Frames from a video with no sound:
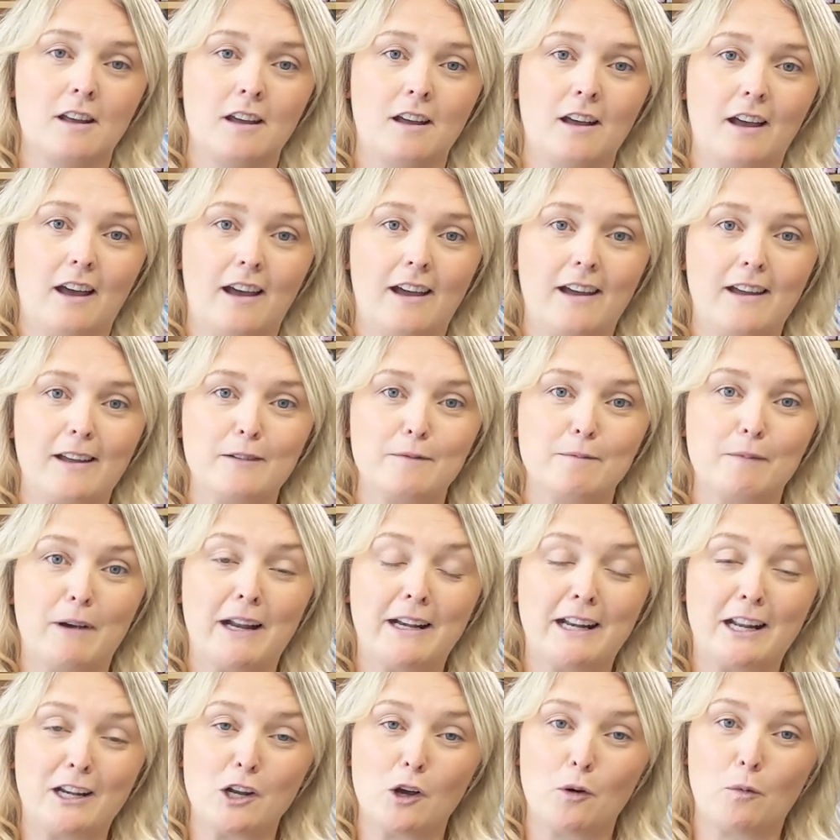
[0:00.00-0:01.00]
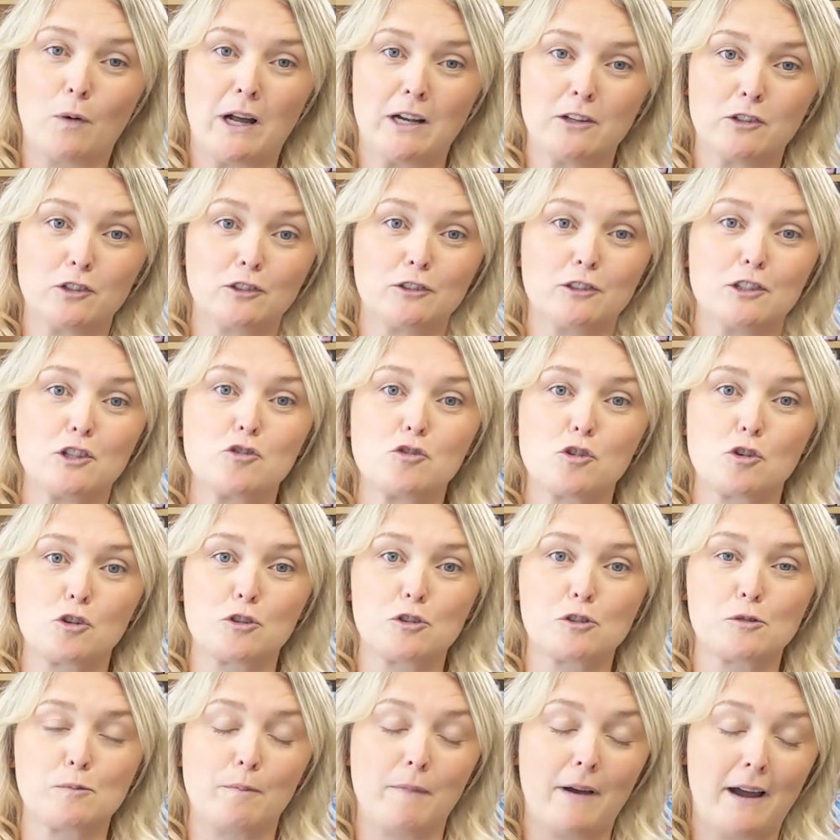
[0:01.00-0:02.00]
and I know I'd only
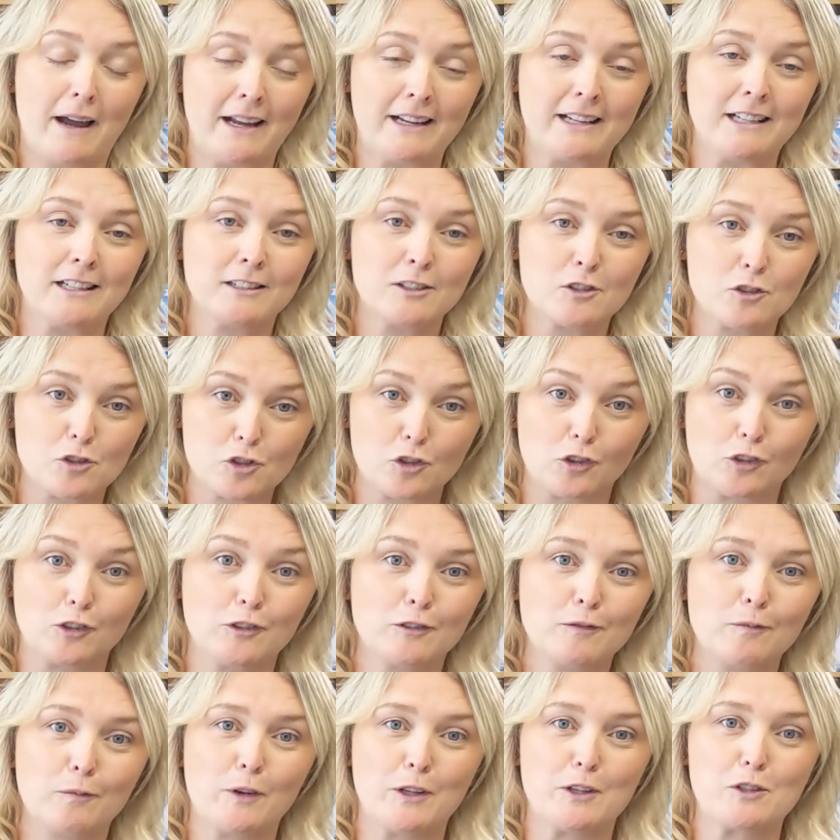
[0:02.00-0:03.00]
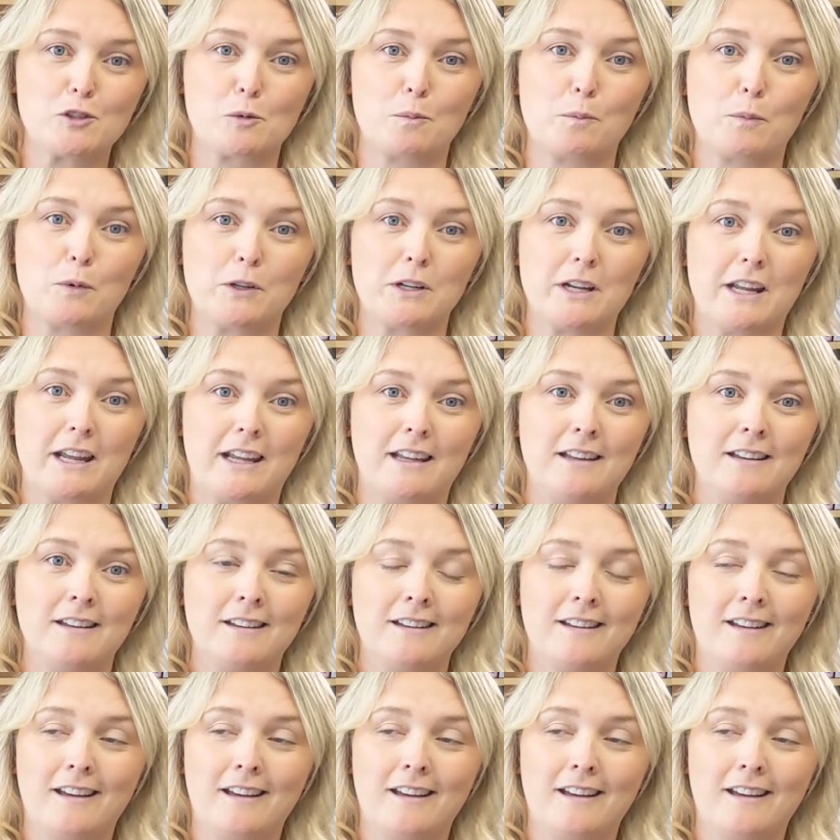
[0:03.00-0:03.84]
trust my son with somebody